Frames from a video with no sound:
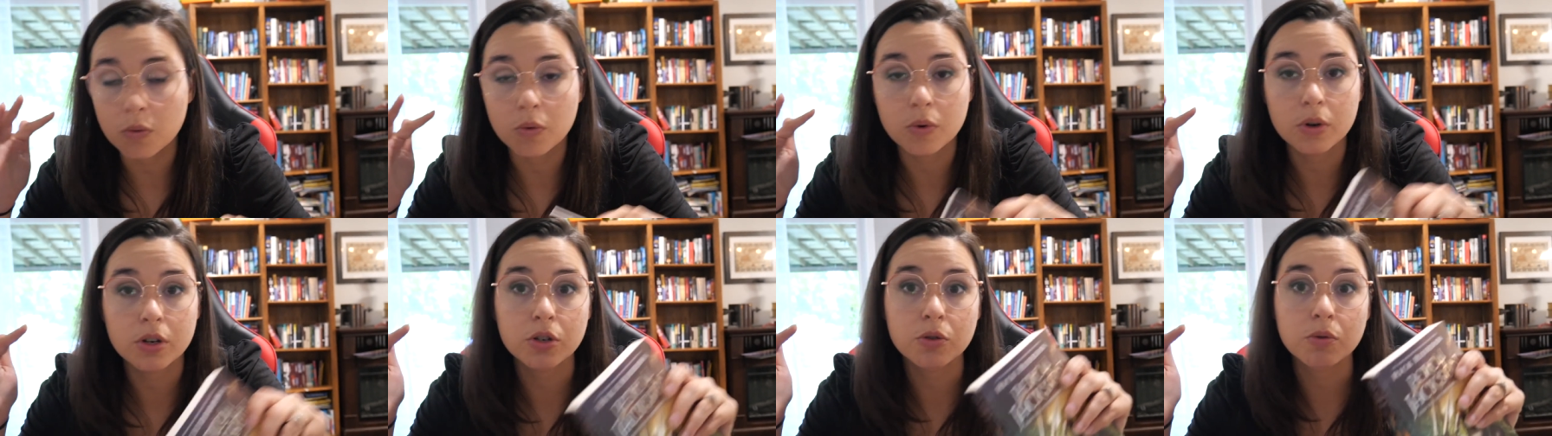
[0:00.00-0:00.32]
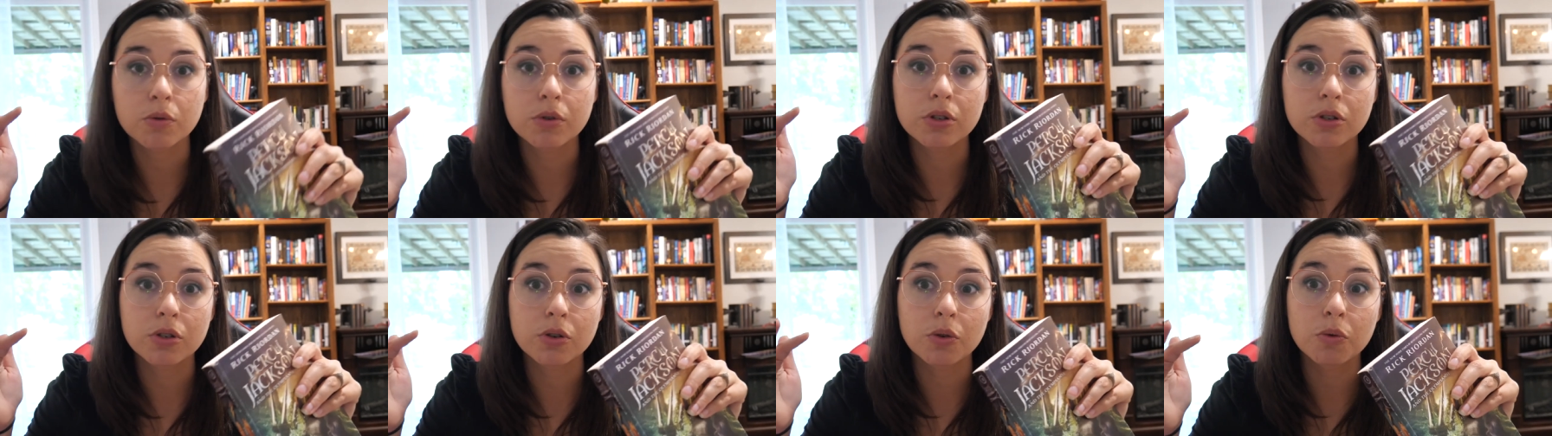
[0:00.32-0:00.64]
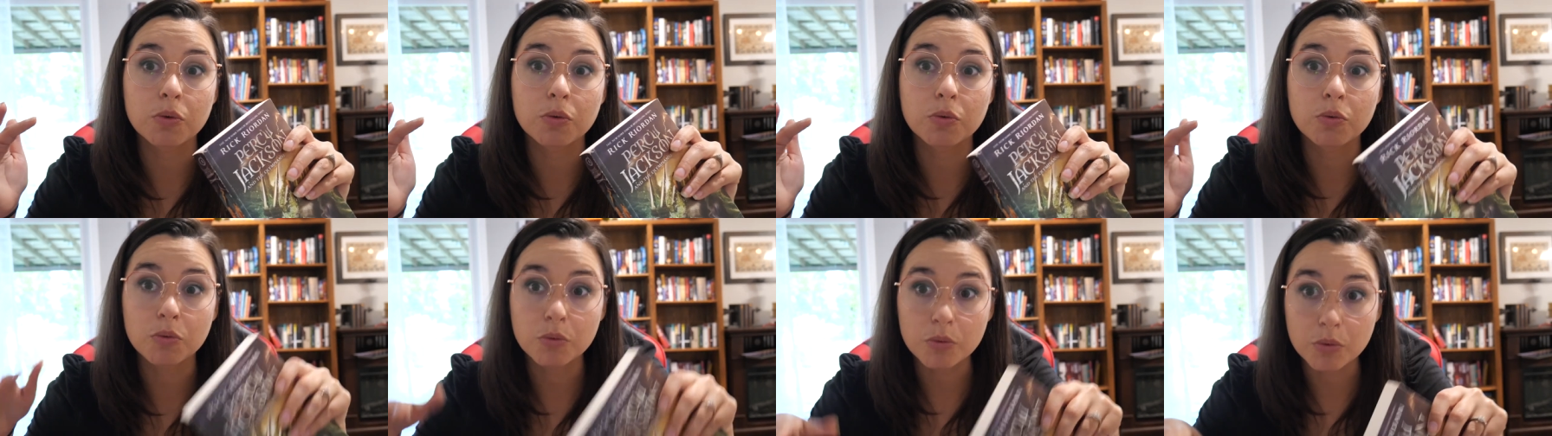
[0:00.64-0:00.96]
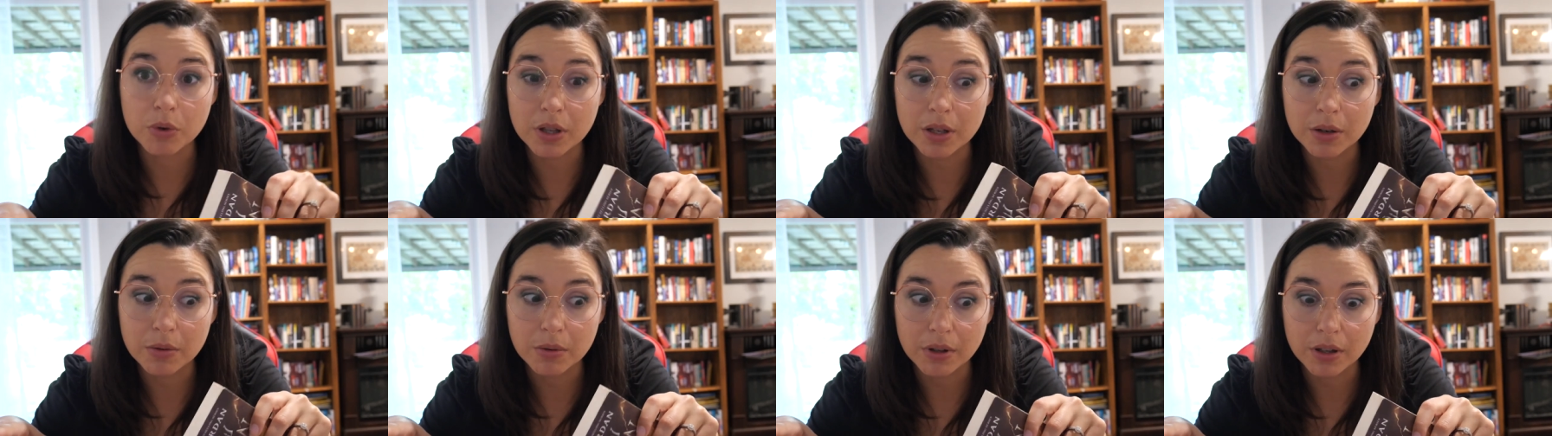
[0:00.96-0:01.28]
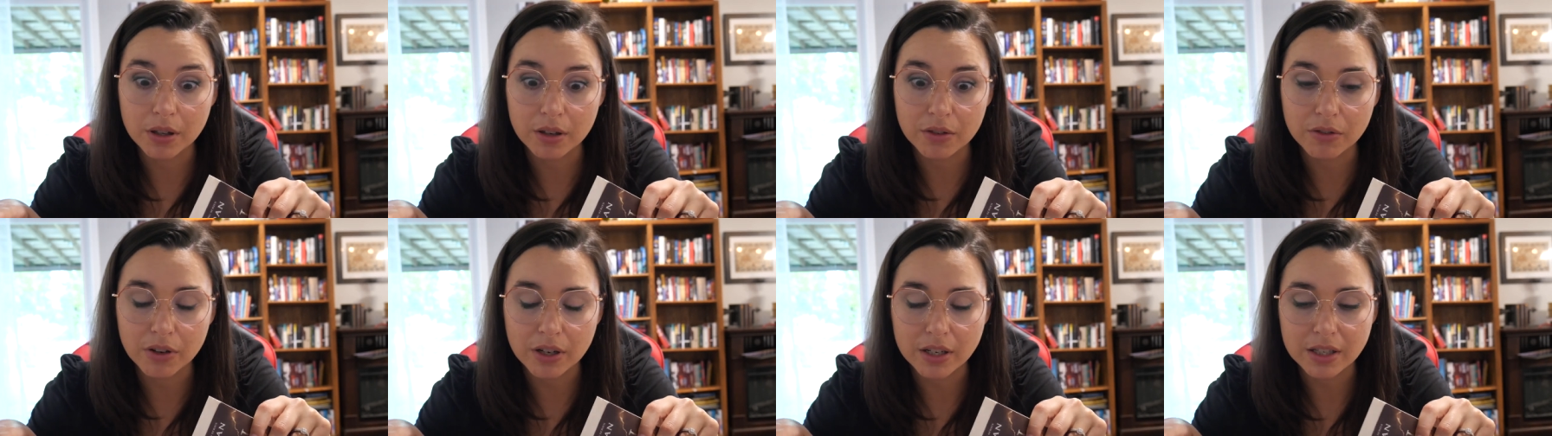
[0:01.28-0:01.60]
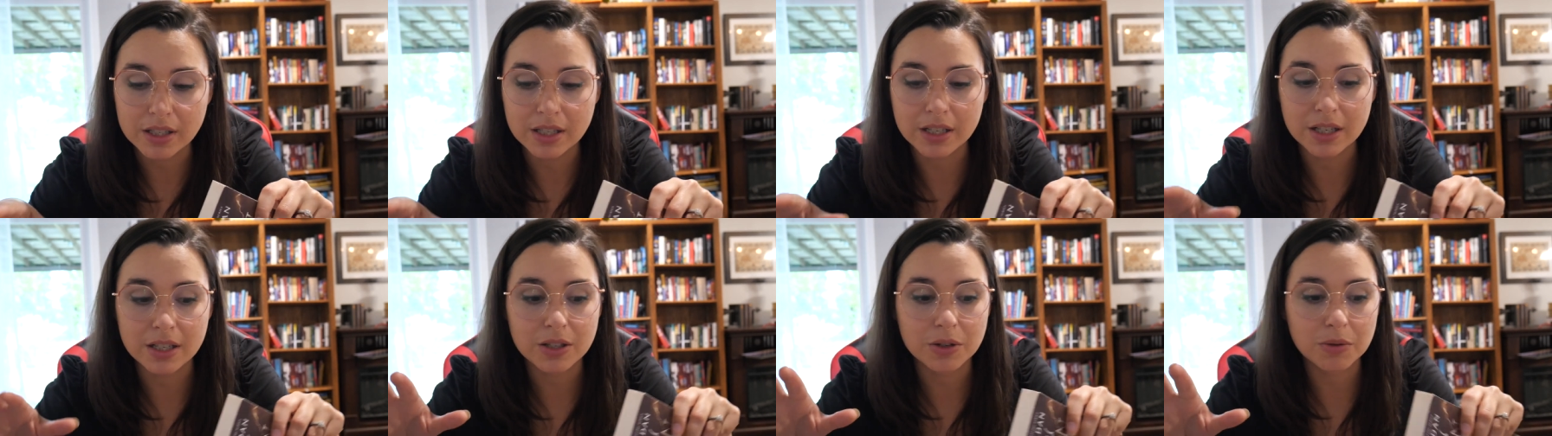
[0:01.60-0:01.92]
which was really, really
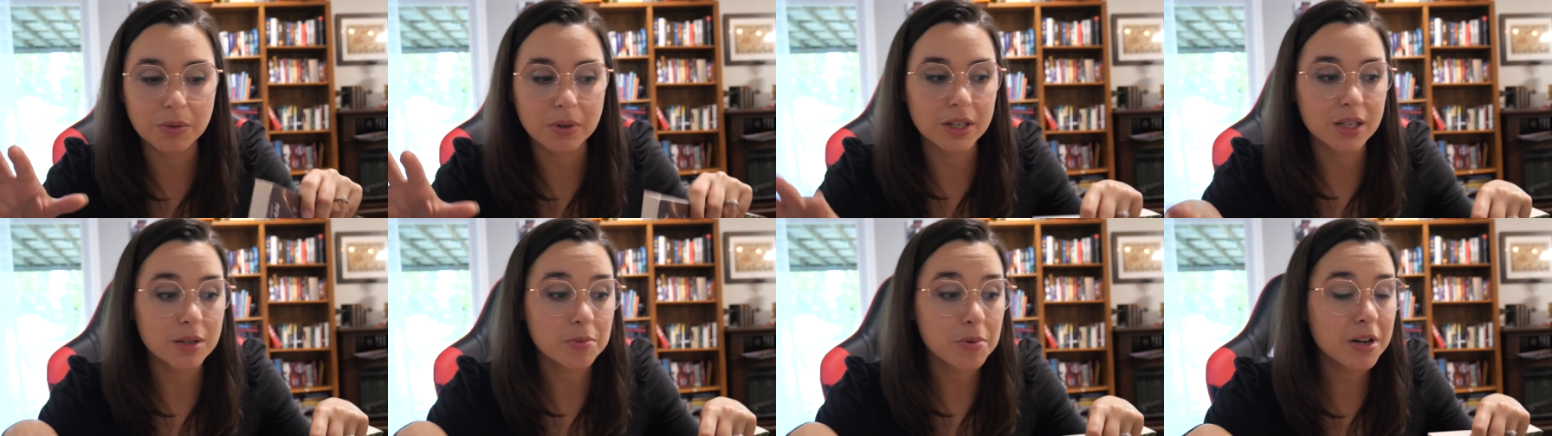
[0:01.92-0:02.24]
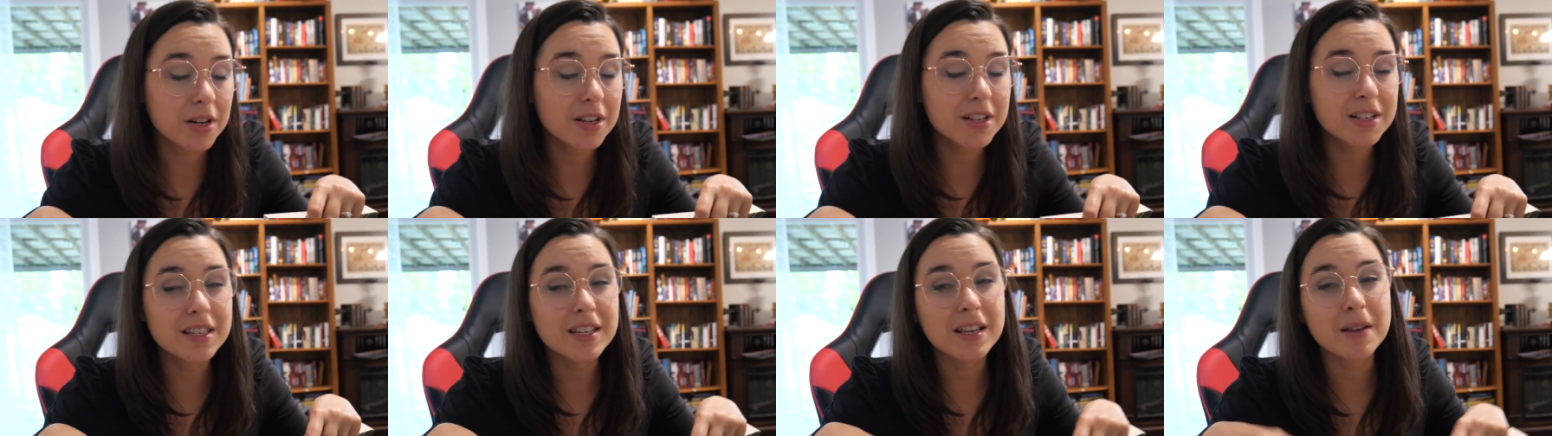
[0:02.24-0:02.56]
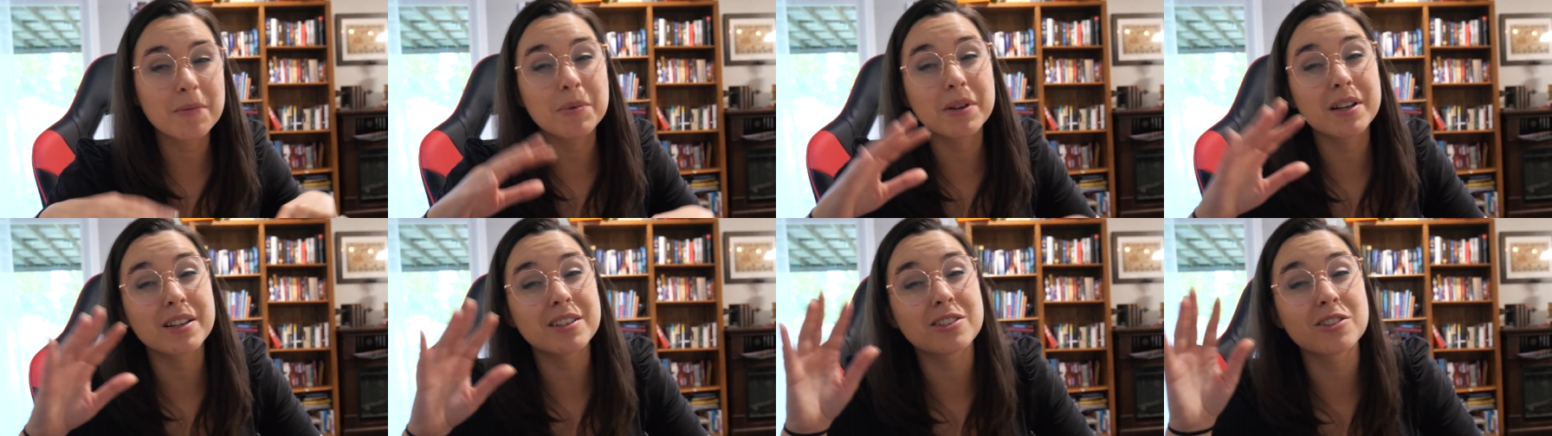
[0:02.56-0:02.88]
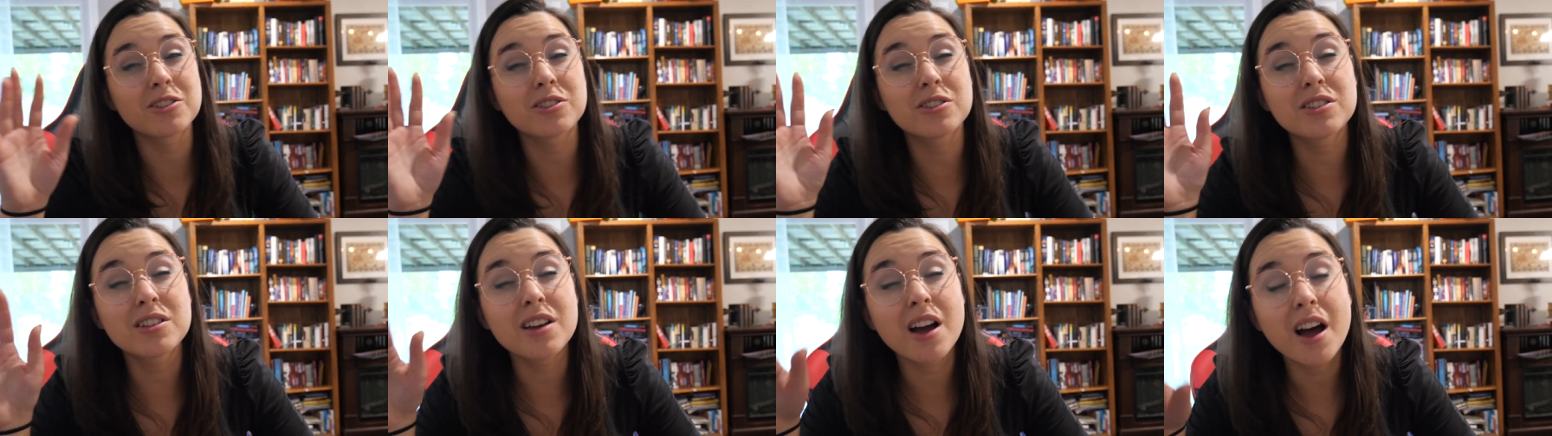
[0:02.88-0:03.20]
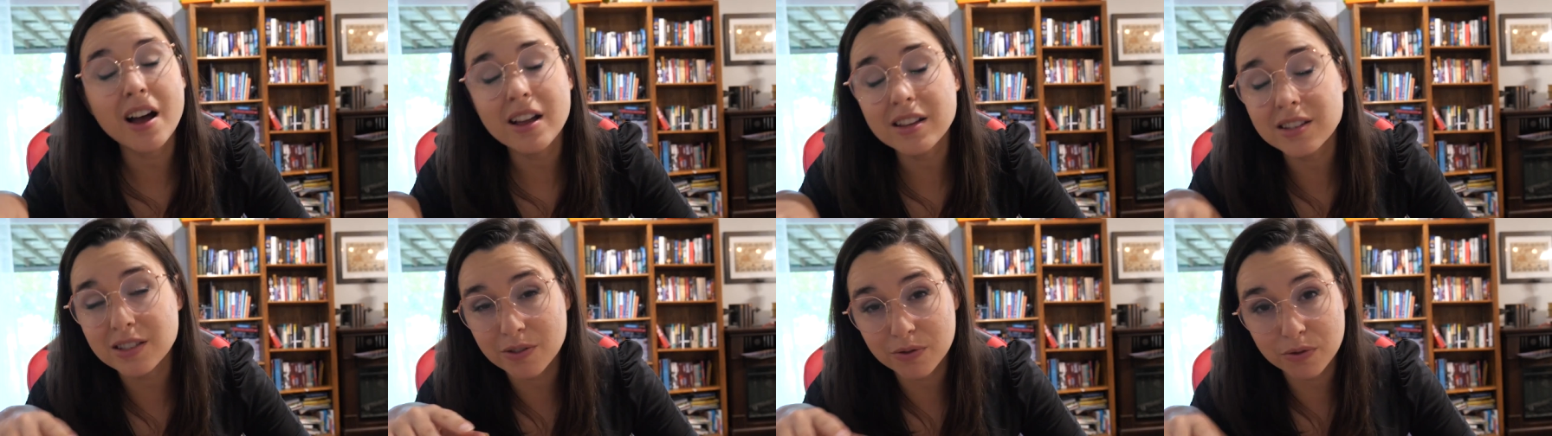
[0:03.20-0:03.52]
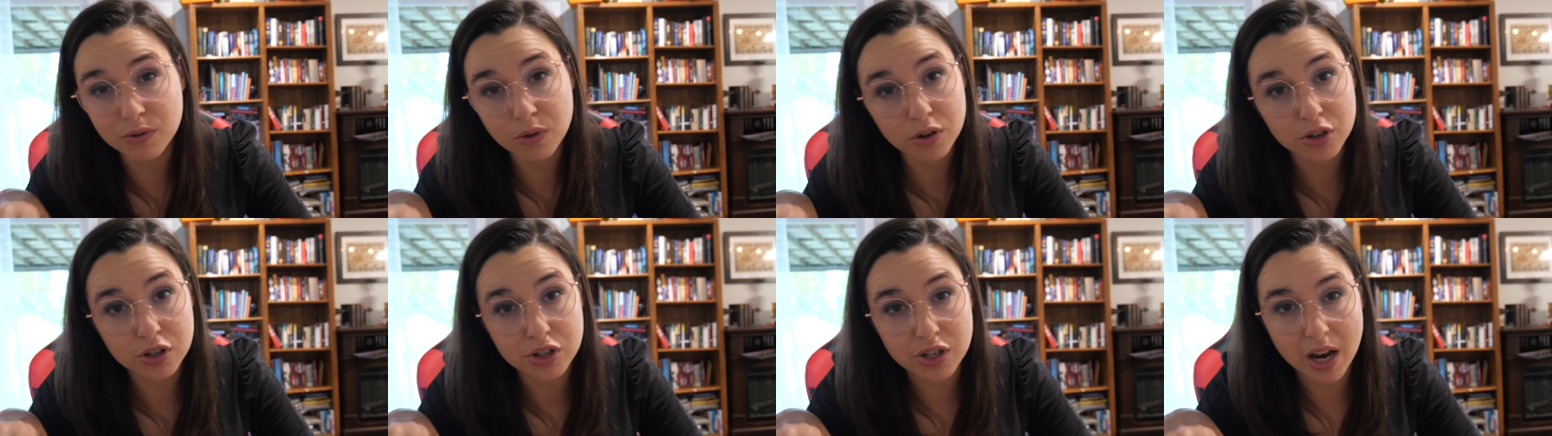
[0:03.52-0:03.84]
fun to get to re-experience it because there's tons of
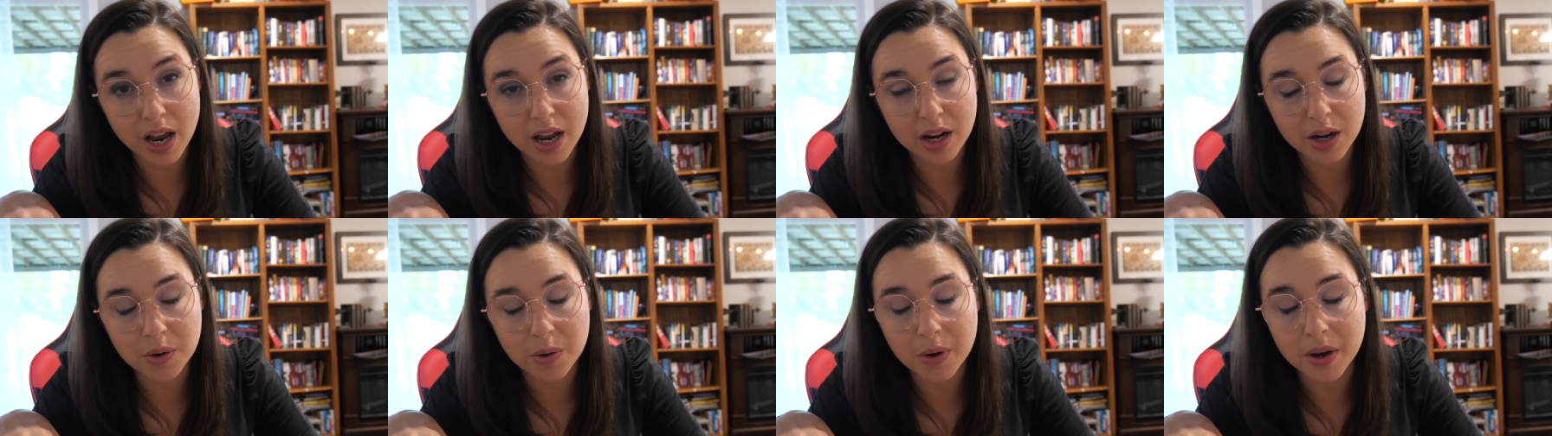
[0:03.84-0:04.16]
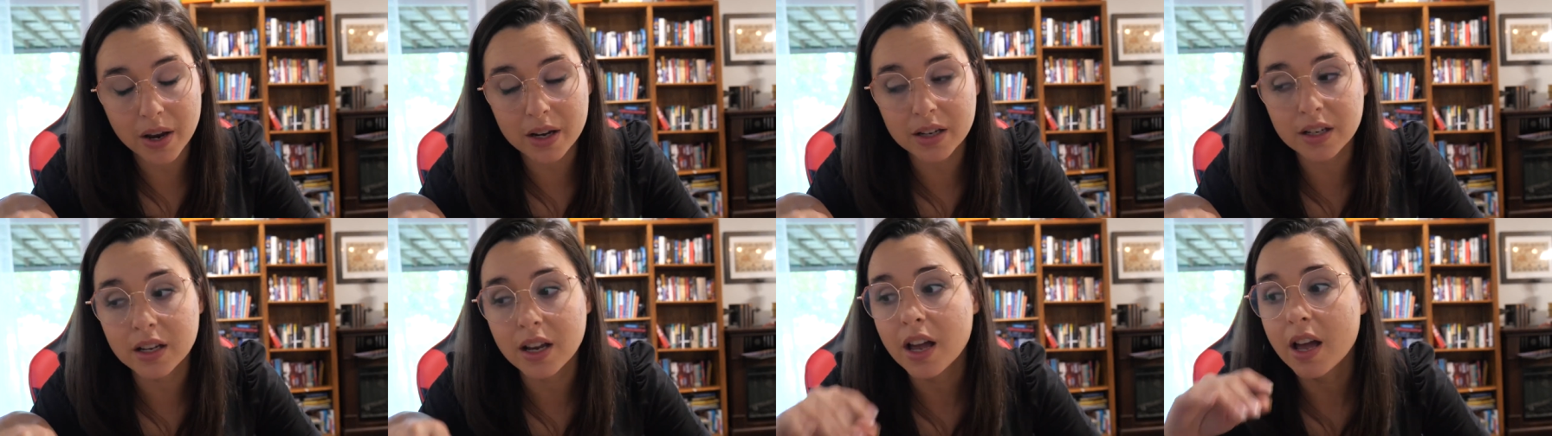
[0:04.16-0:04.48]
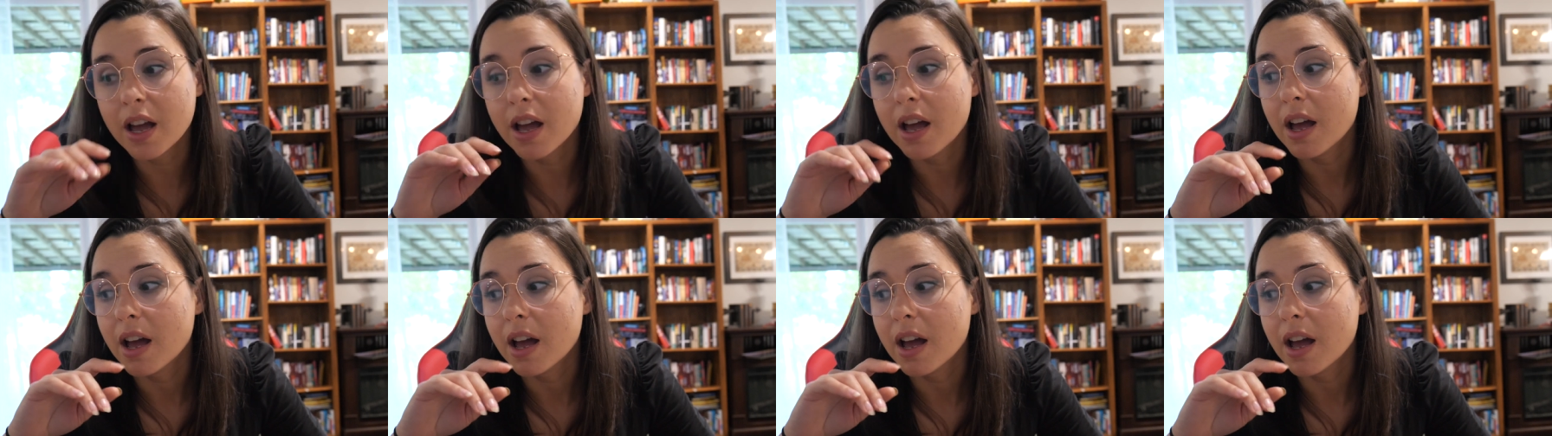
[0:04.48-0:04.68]
foreshadowing.